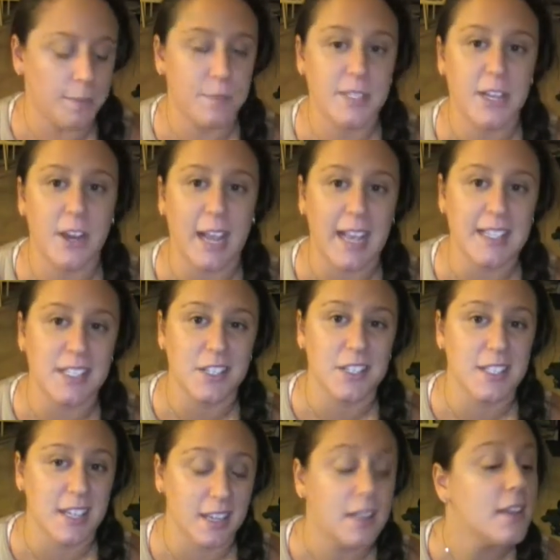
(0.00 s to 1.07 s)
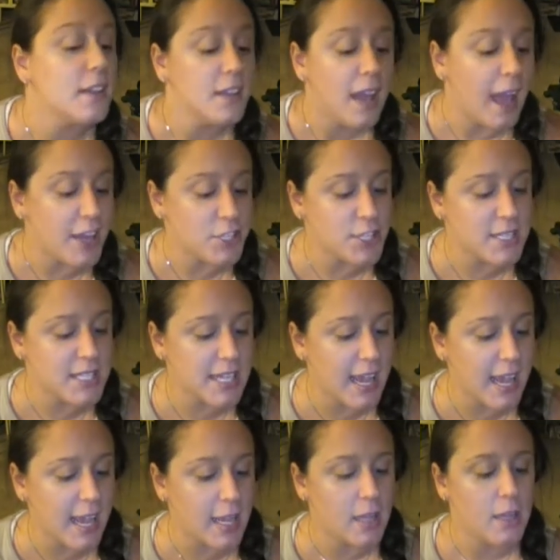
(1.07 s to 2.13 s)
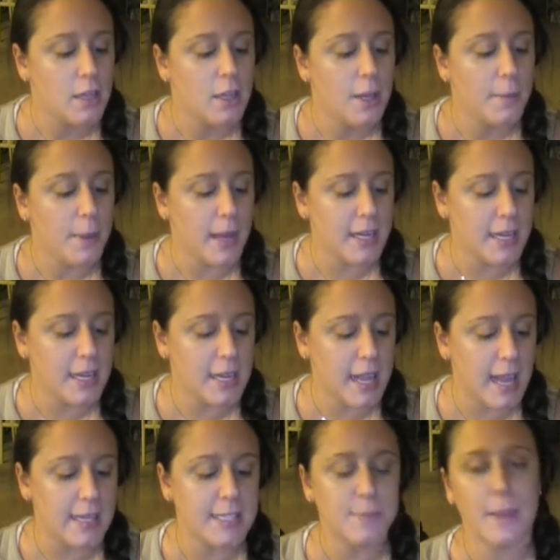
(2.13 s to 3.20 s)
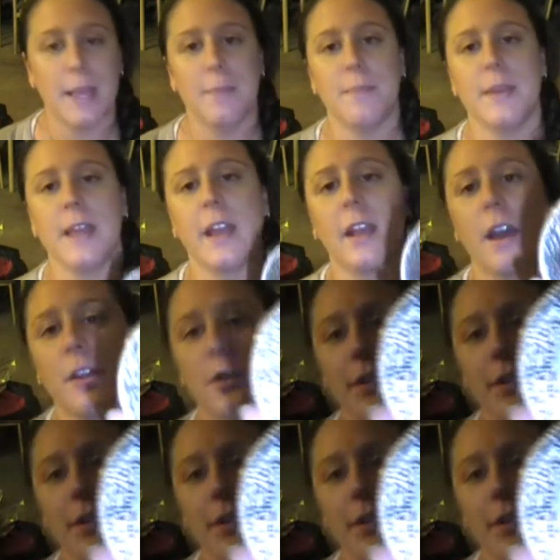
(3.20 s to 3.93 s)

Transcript: Sorry guys, still sick, I should say. But in any case, maybe I got